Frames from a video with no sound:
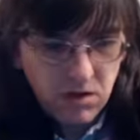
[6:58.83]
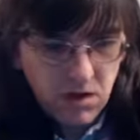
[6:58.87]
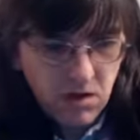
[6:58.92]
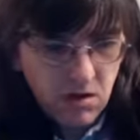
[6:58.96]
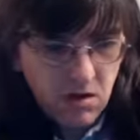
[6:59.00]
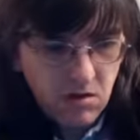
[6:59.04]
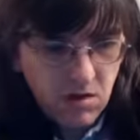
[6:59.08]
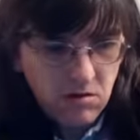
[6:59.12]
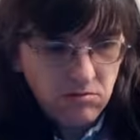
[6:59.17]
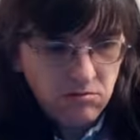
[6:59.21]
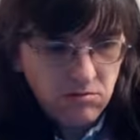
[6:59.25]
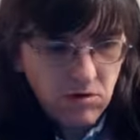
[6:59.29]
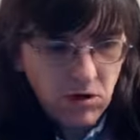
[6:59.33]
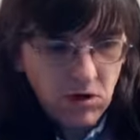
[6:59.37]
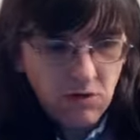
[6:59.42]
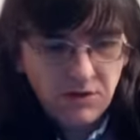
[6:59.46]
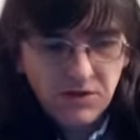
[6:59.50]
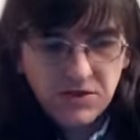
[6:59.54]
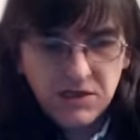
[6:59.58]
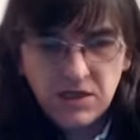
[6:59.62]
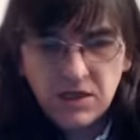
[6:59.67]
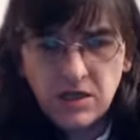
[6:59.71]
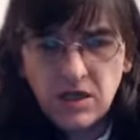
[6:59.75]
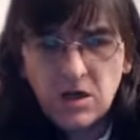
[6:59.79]
as
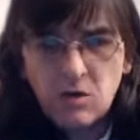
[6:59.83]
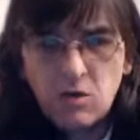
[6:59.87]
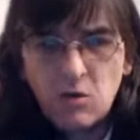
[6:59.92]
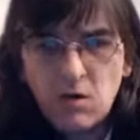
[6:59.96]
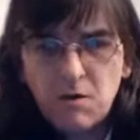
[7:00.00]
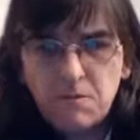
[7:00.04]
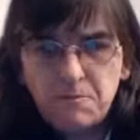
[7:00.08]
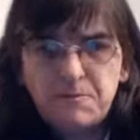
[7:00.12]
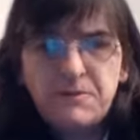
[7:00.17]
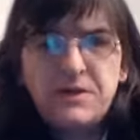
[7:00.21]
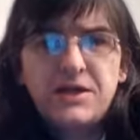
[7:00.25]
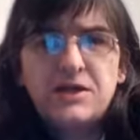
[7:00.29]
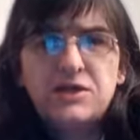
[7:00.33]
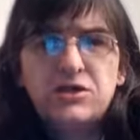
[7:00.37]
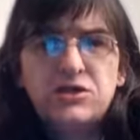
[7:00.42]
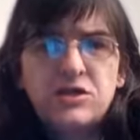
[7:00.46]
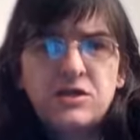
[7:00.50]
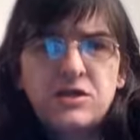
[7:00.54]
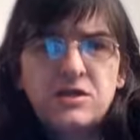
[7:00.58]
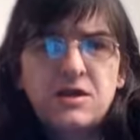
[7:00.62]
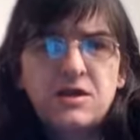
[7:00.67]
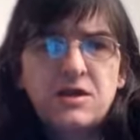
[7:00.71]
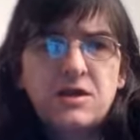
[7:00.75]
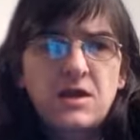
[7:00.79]
references,
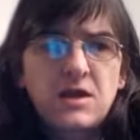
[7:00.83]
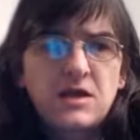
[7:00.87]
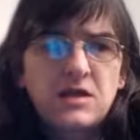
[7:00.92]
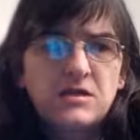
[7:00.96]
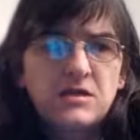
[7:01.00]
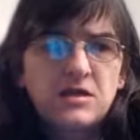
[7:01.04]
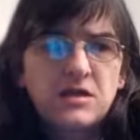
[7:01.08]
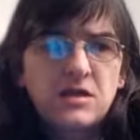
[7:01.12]
but High